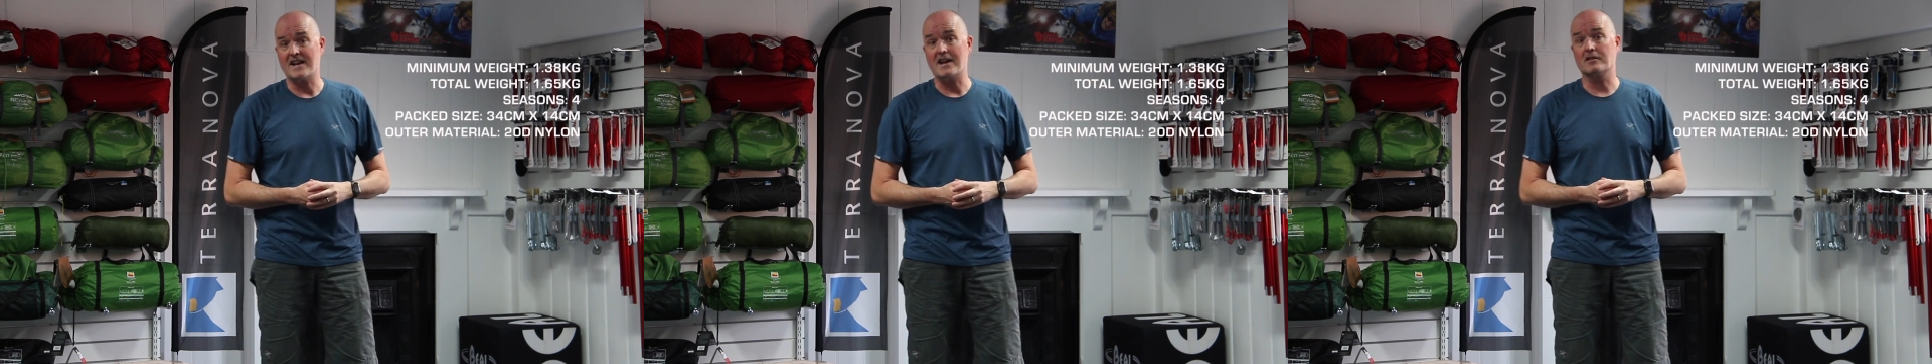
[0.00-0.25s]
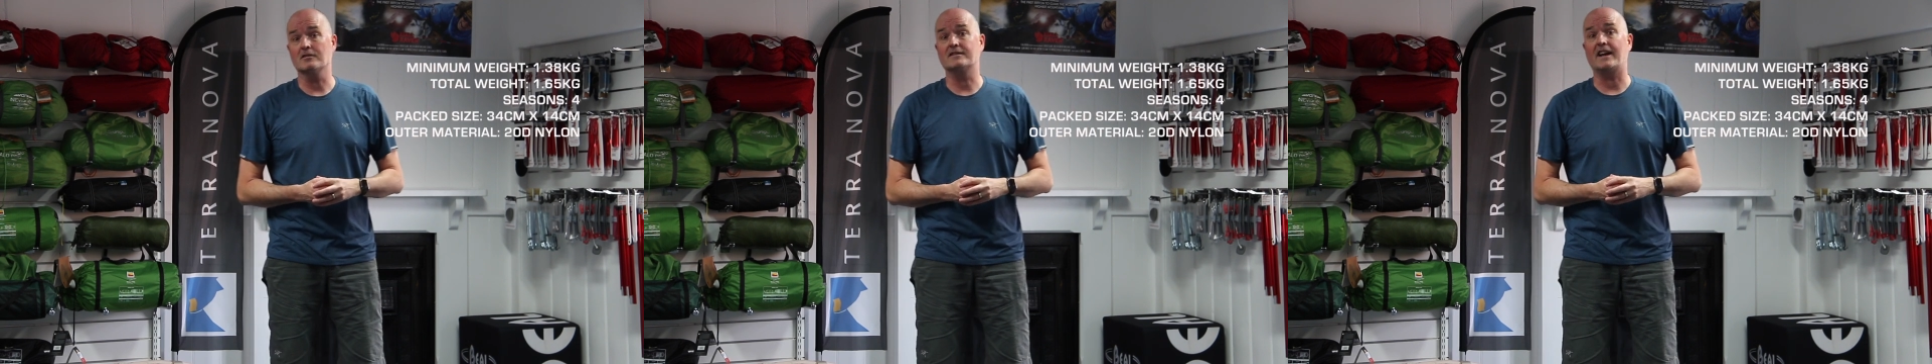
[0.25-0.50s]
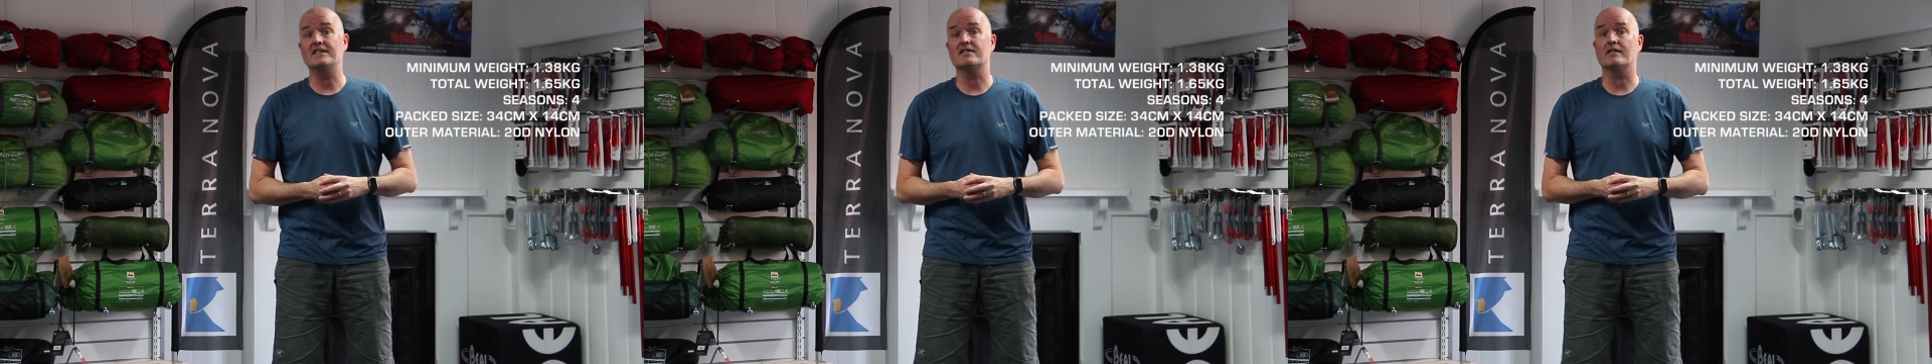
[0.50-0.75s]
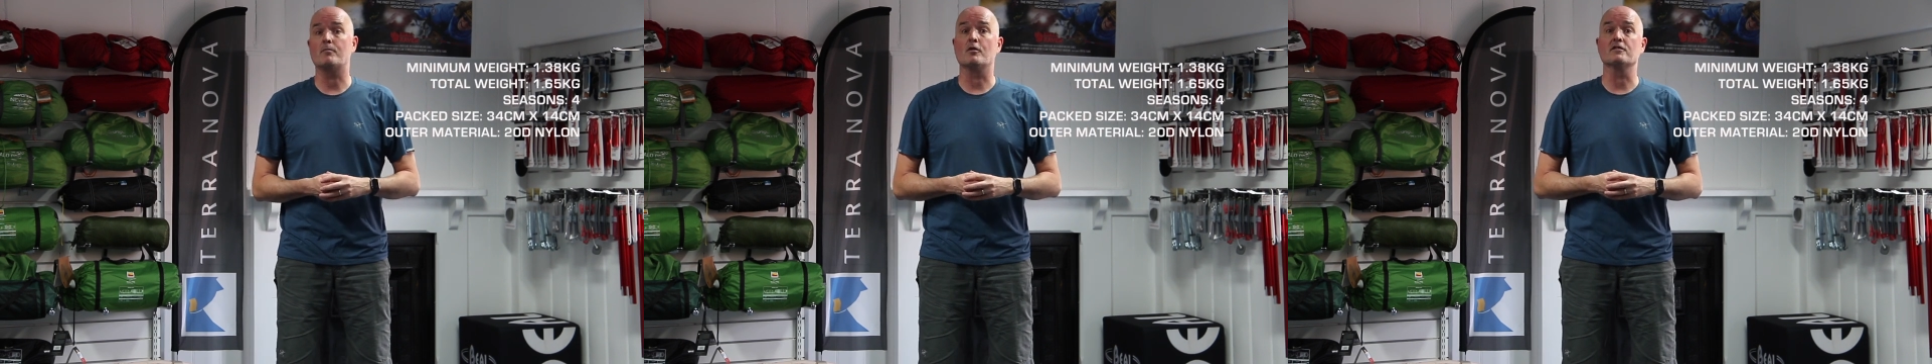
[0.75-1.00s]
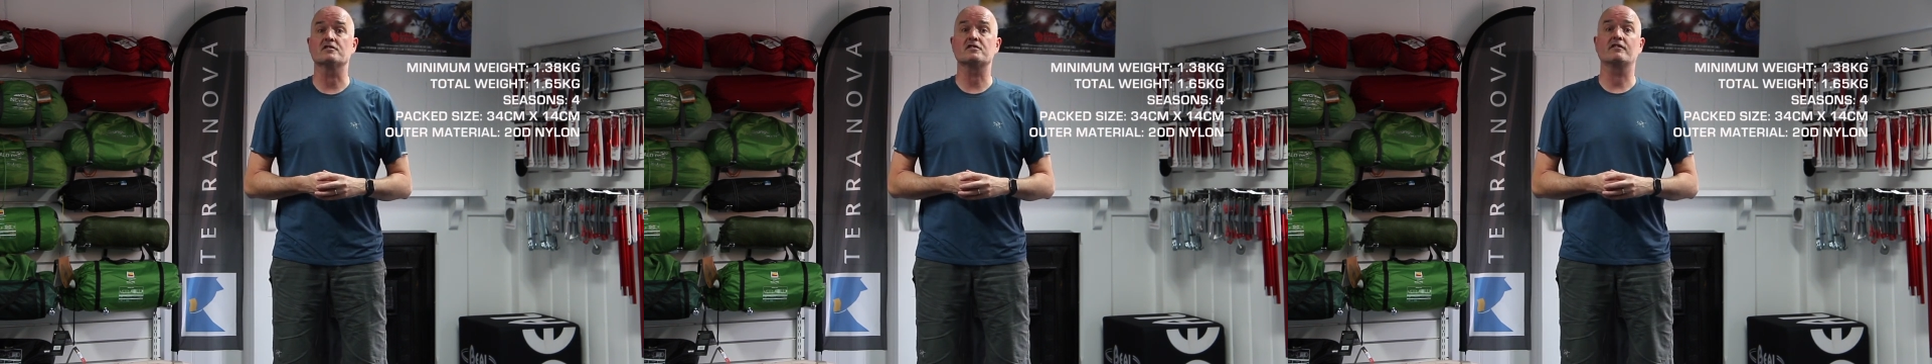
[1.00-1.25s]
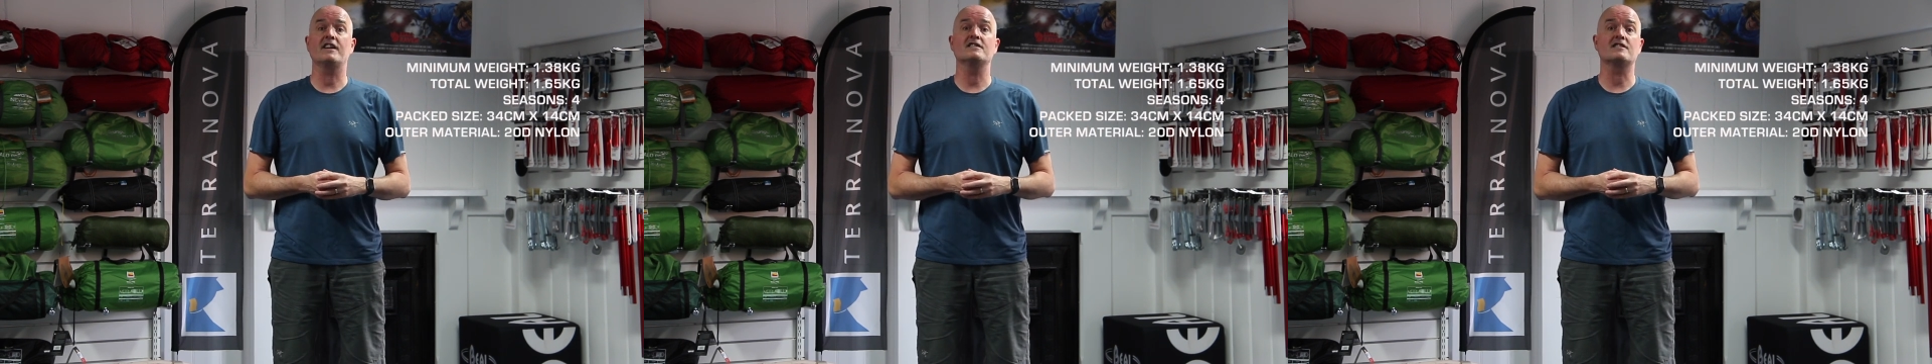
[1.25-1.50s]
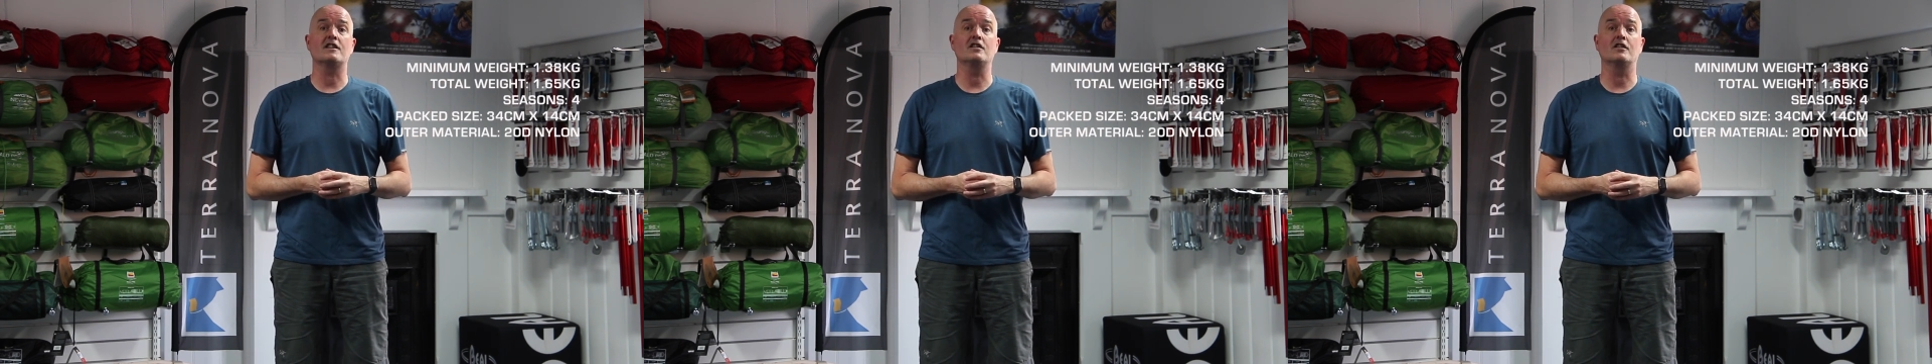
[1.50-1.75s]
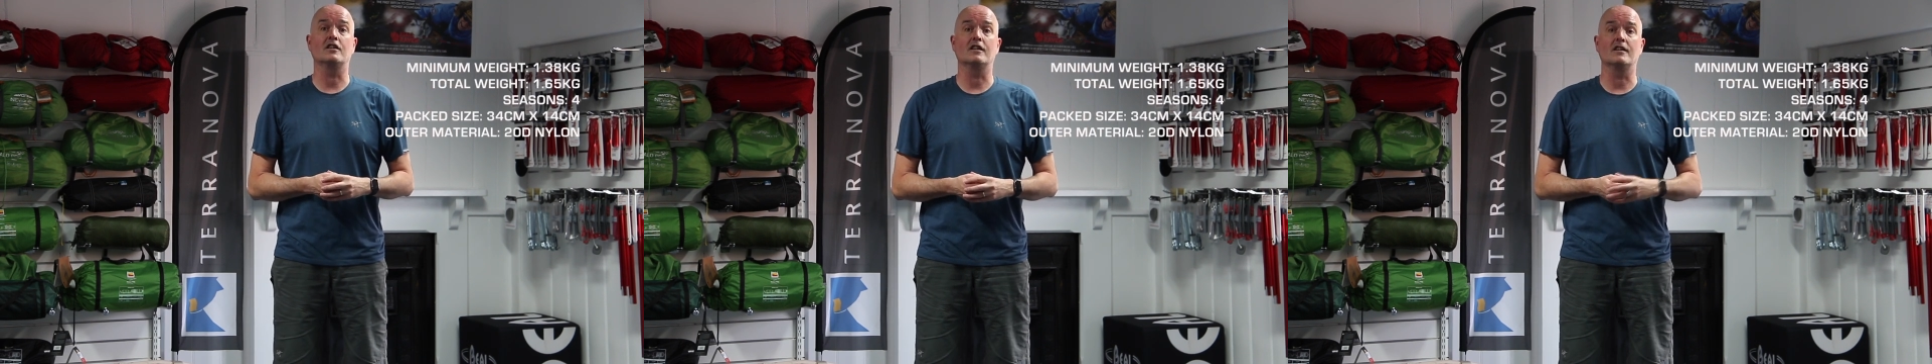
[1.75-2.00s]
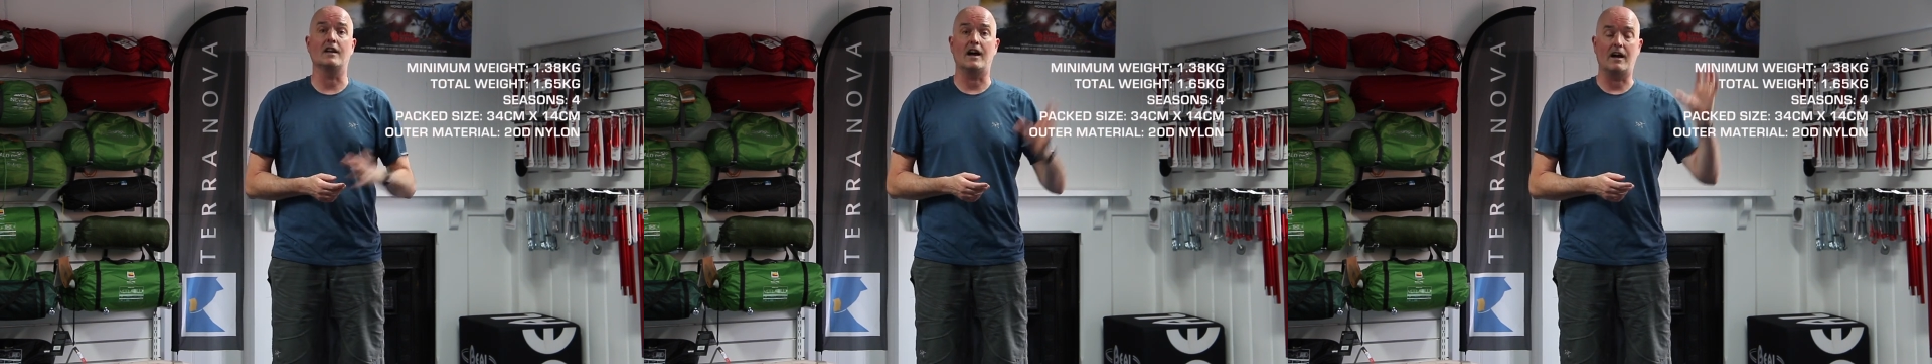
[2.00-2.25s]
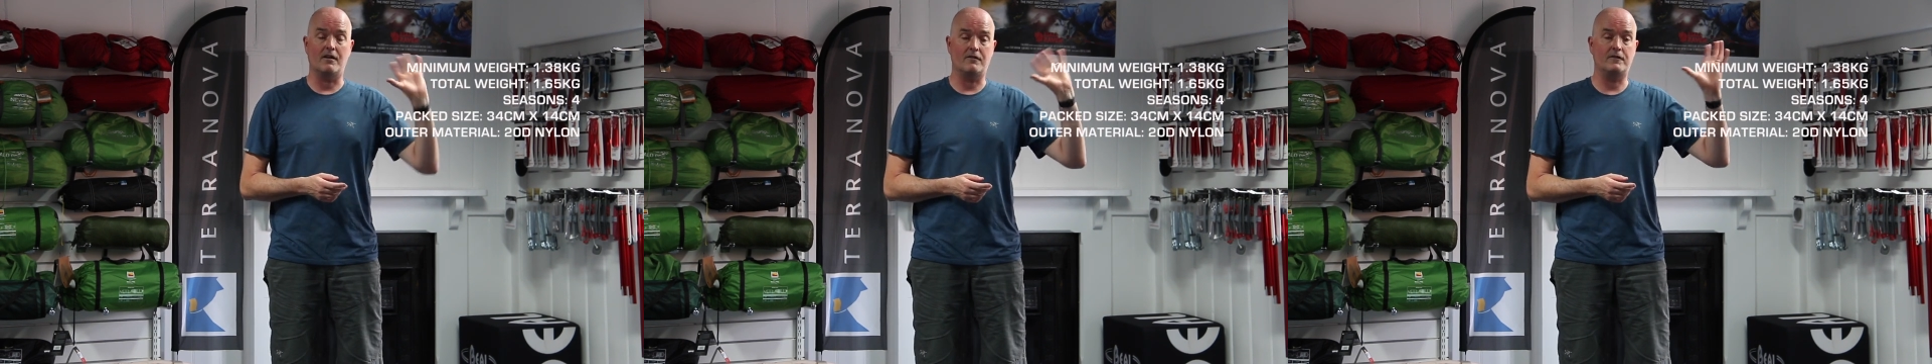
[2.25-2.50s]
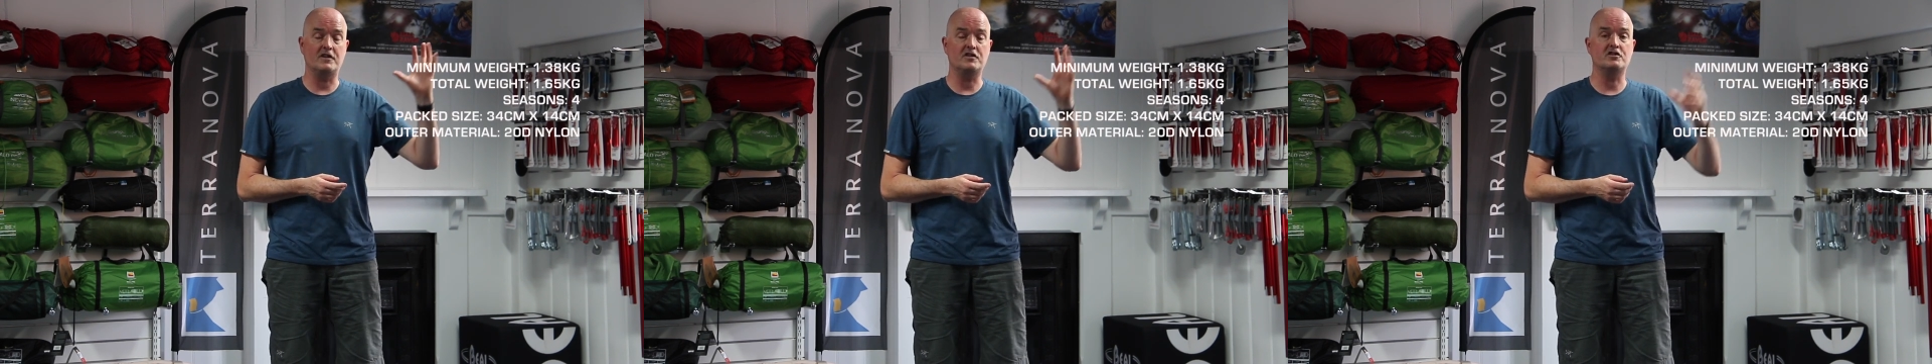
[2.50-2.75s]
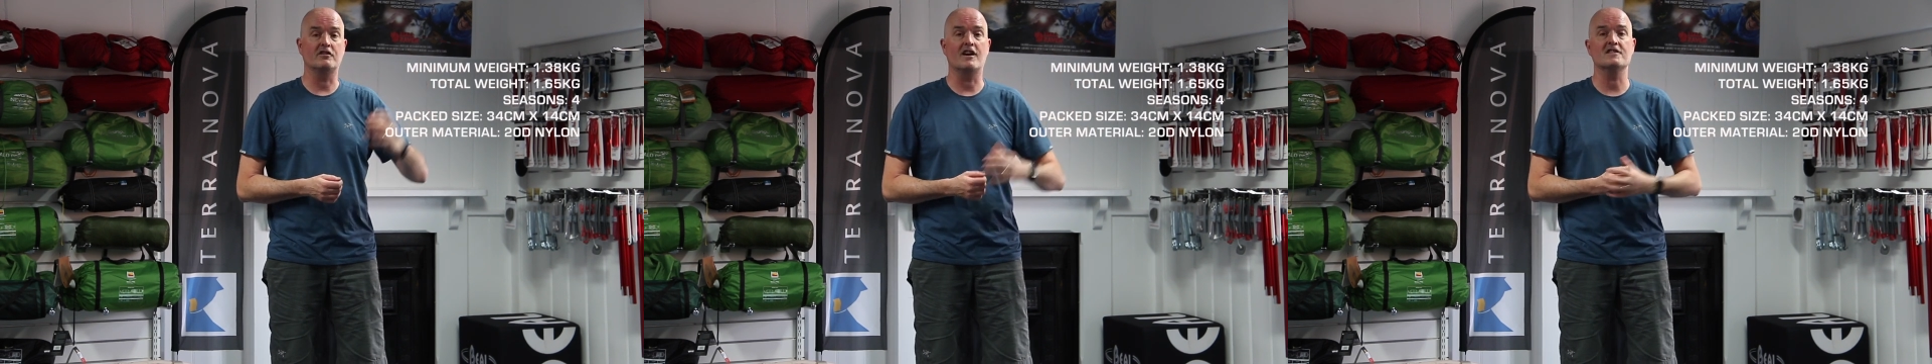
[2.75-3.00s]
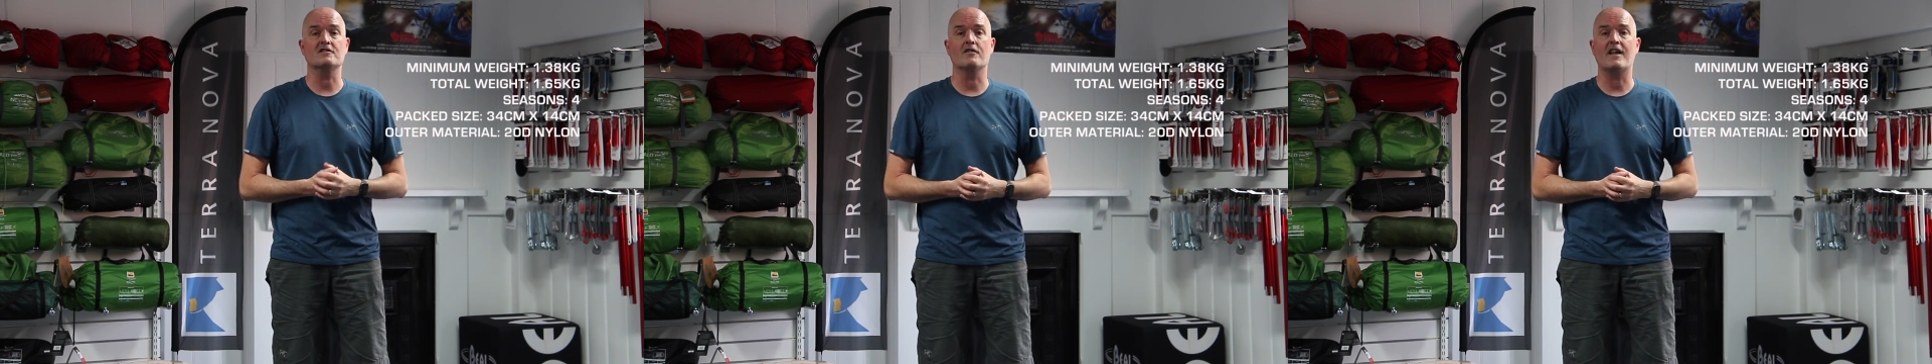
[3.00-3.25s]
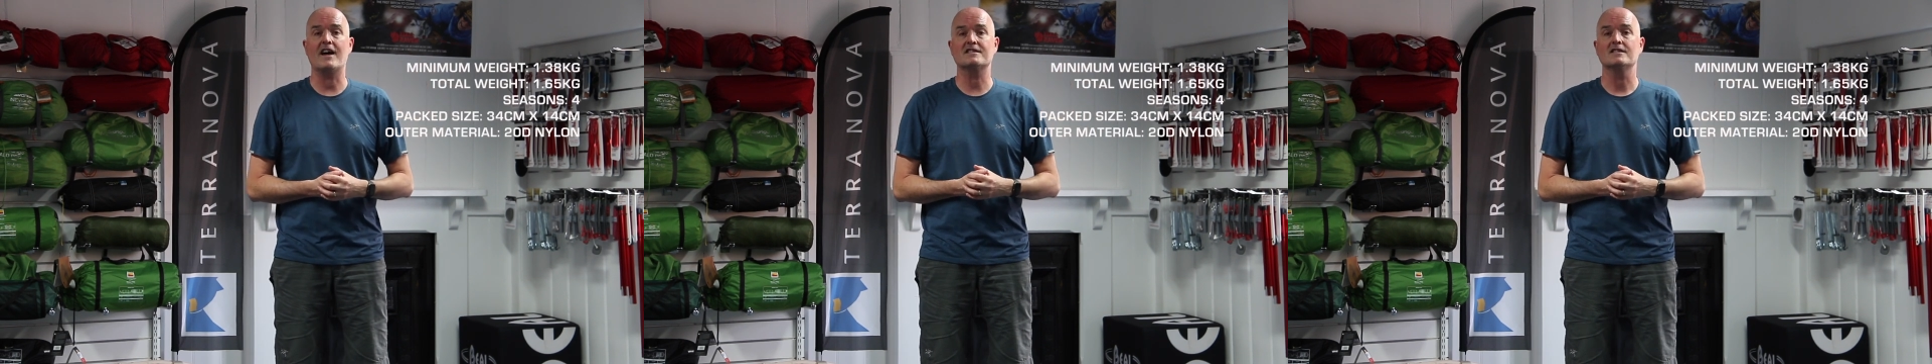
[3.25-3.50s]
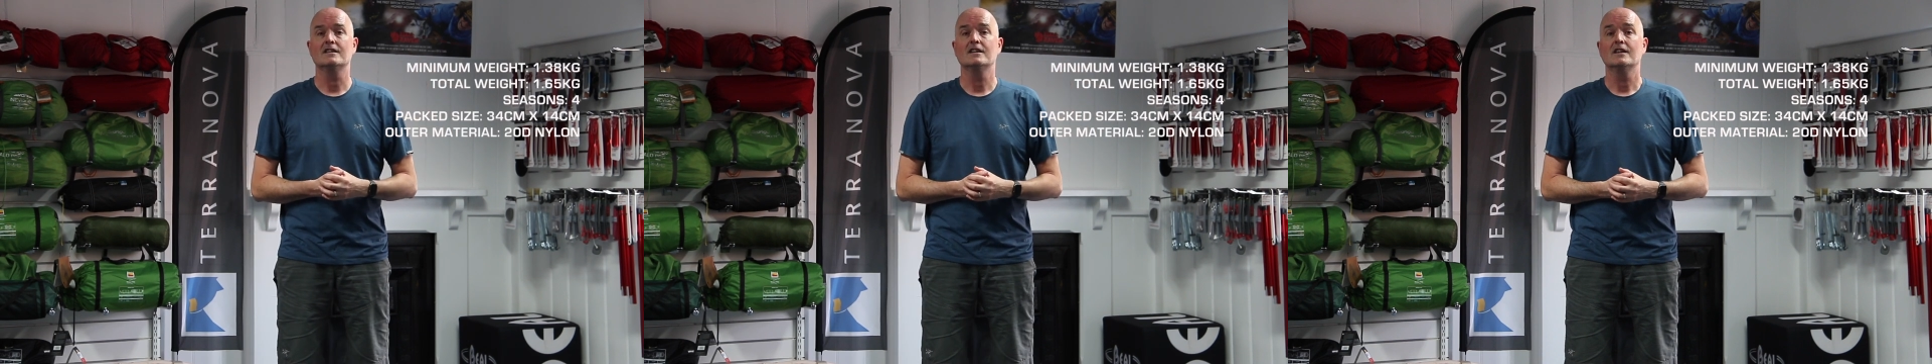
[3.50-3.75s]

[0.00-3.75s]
technical data up on the screen so you can feast your eyes on that.